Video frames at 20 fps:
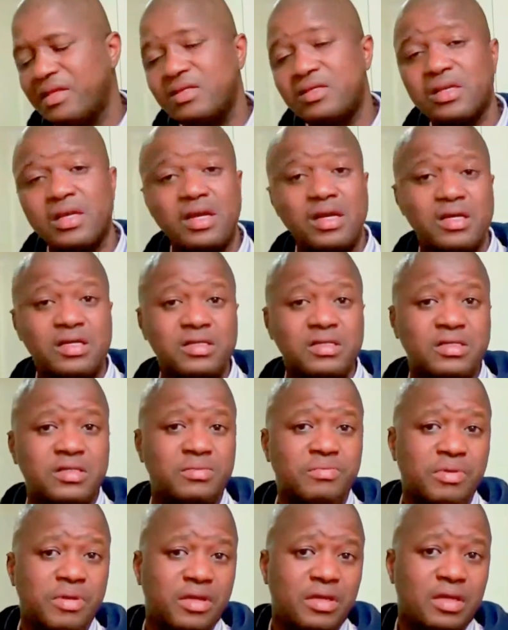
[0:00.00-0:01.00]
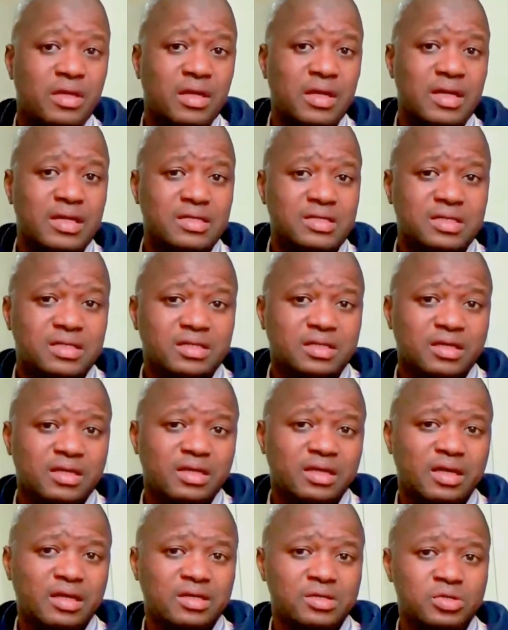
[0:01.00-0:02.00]
this has been a lesson
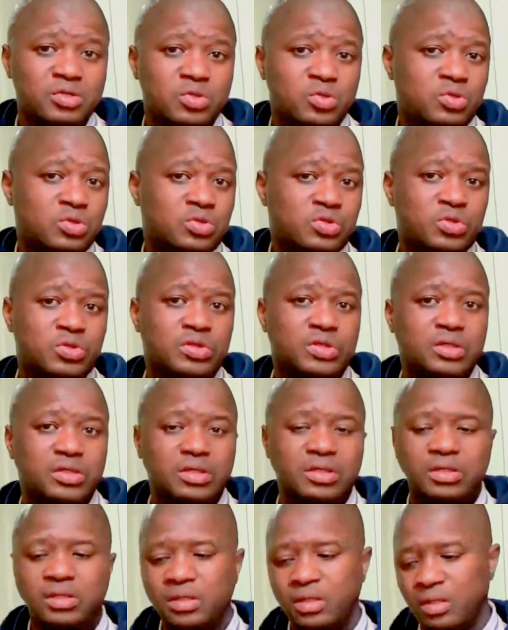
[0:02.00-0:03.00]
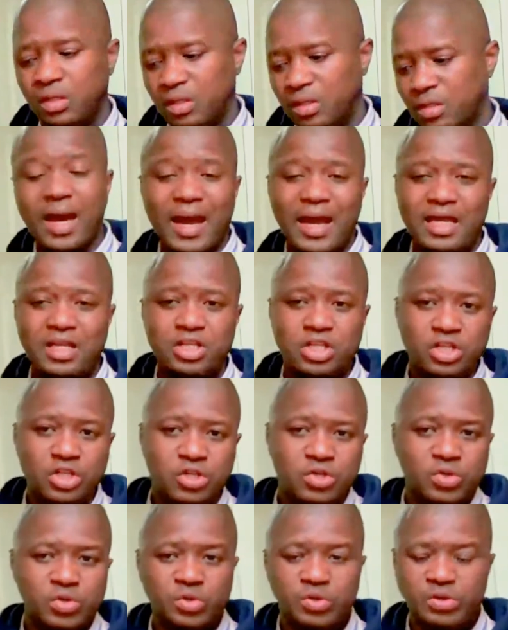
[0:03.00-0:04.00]
that I took to the, the
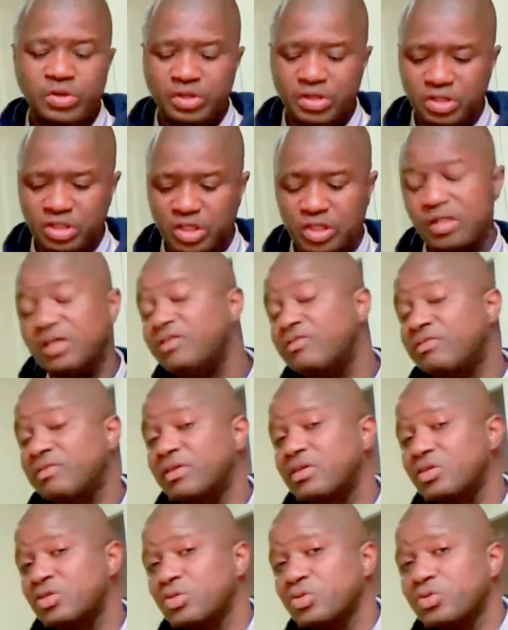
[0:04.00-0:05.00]
ITU in Geneva in